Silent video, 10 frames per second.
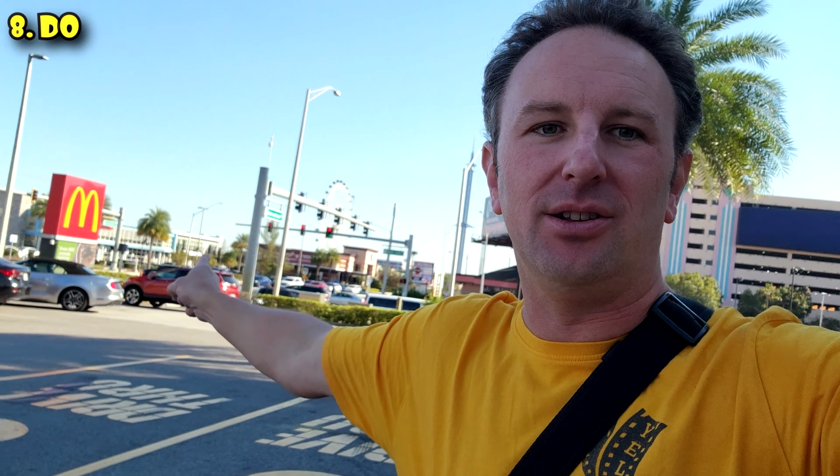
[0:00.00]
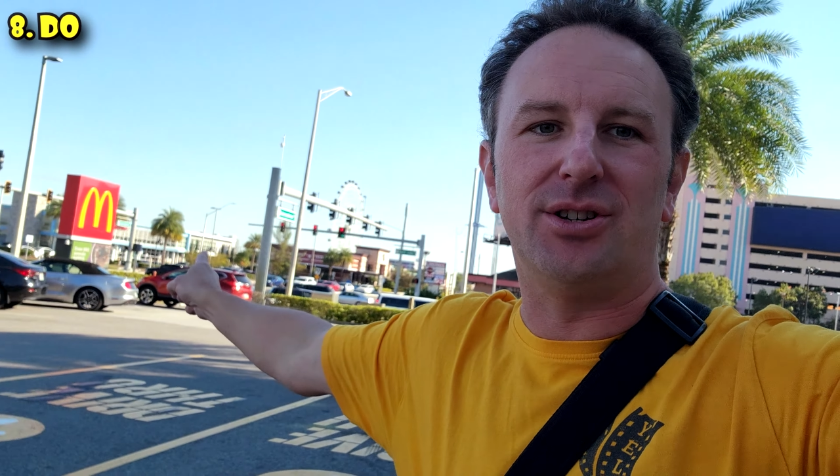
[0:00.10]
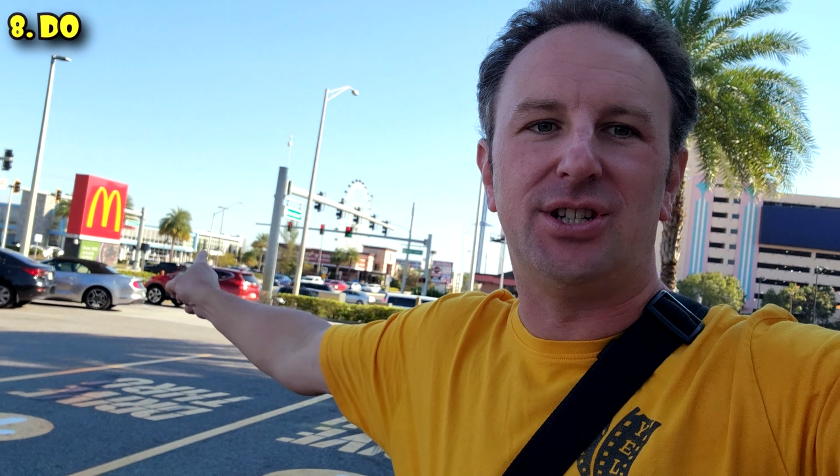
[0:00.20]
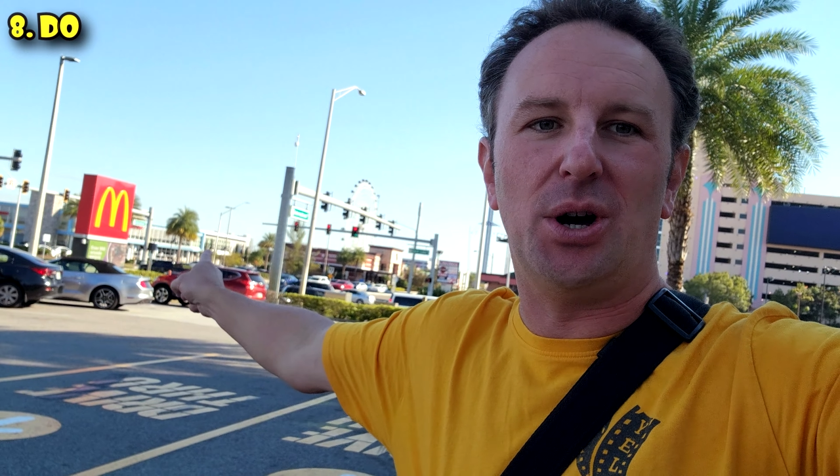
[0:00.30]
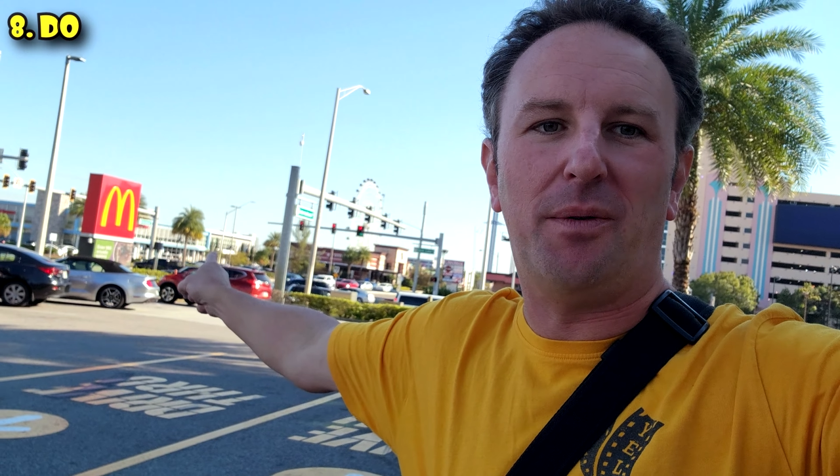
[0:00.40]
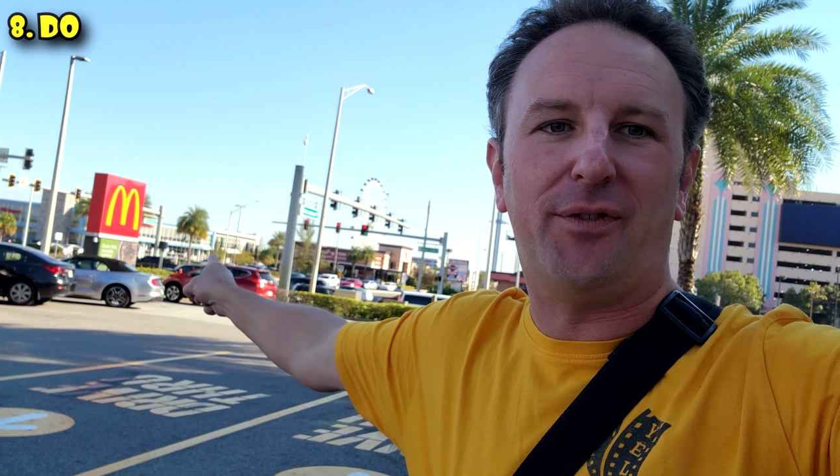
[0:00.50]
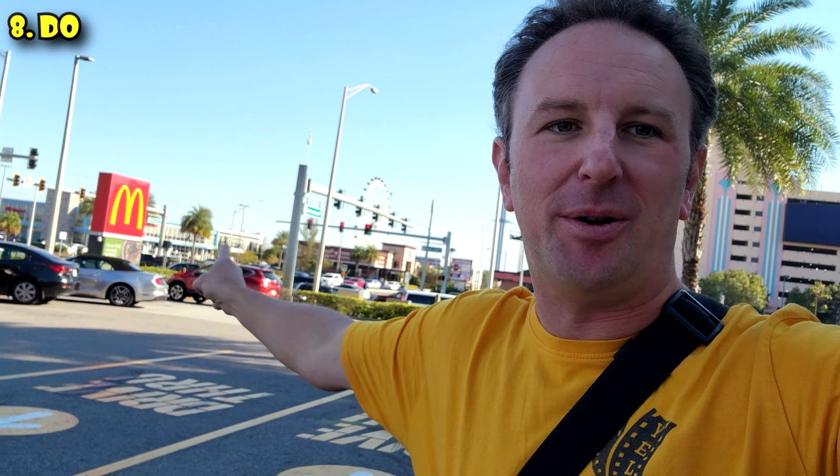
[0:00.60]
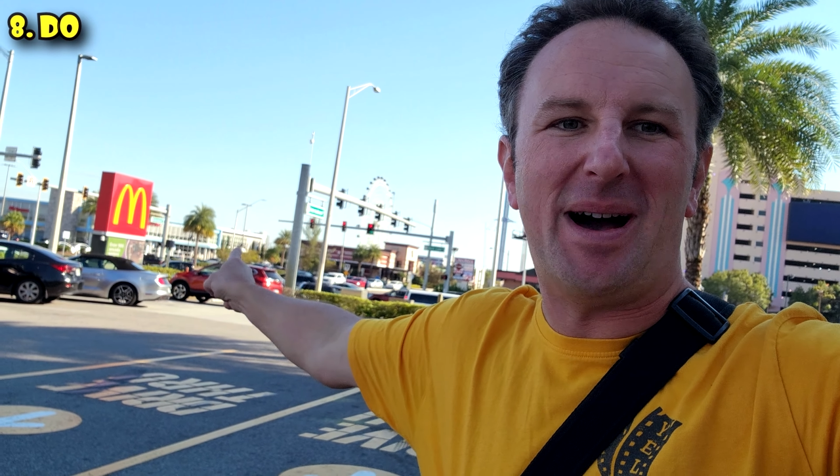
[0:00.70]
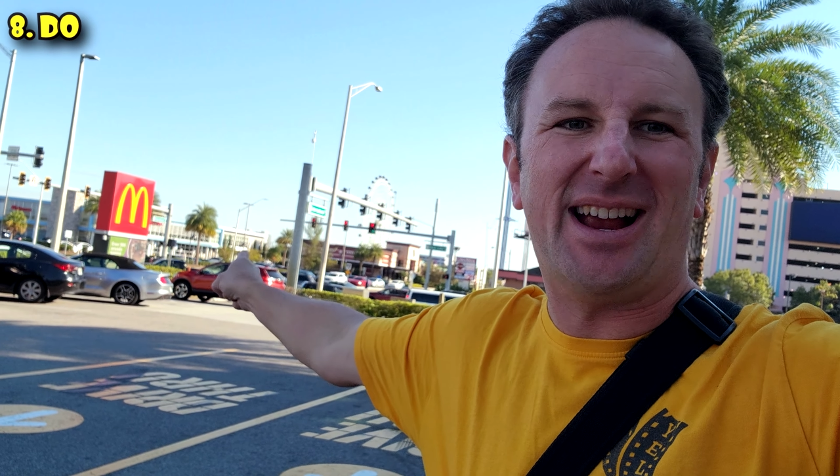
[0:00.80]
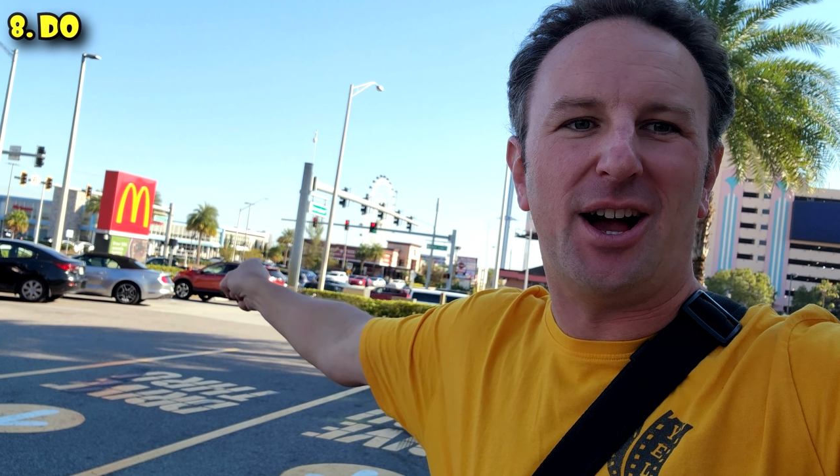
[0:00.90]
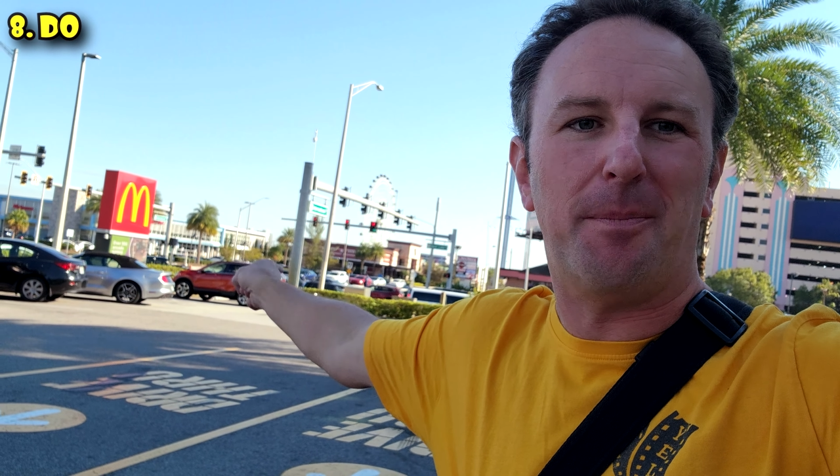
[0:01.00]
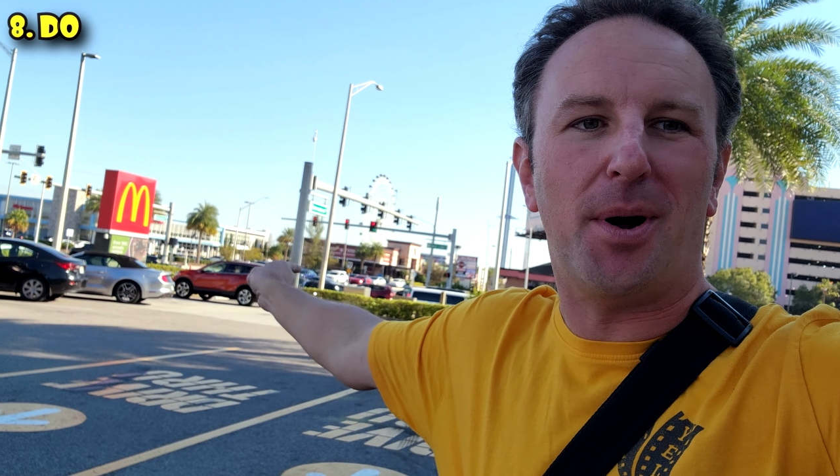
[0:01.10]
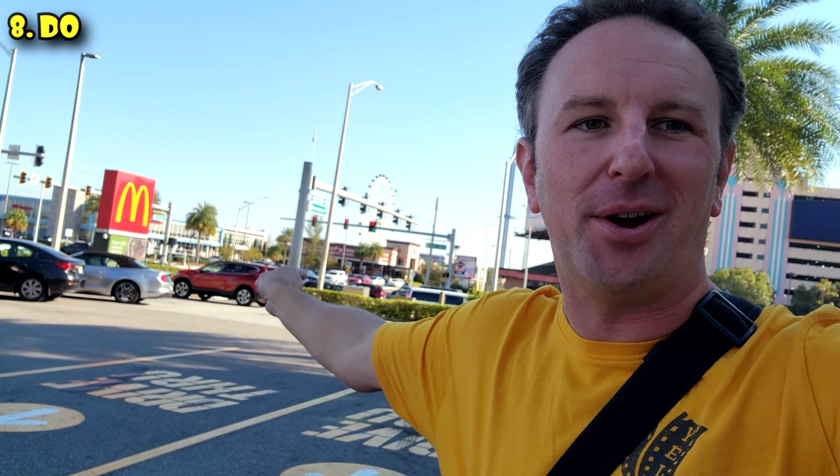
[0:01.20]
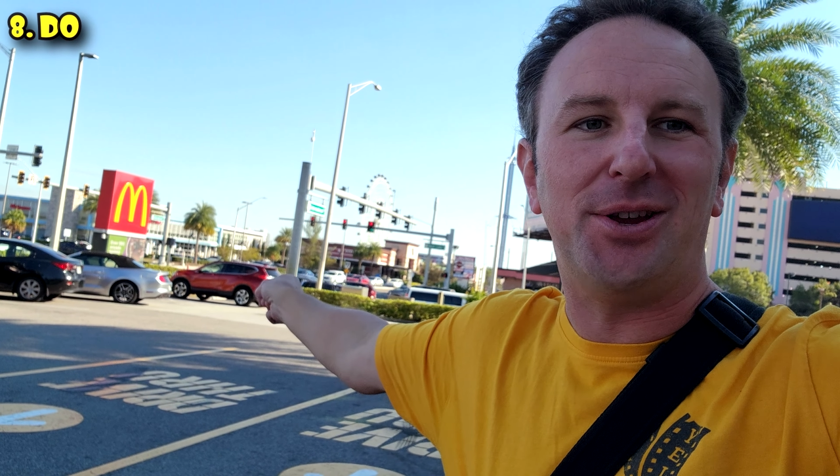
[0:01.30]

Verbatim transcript: or so from Icon Park.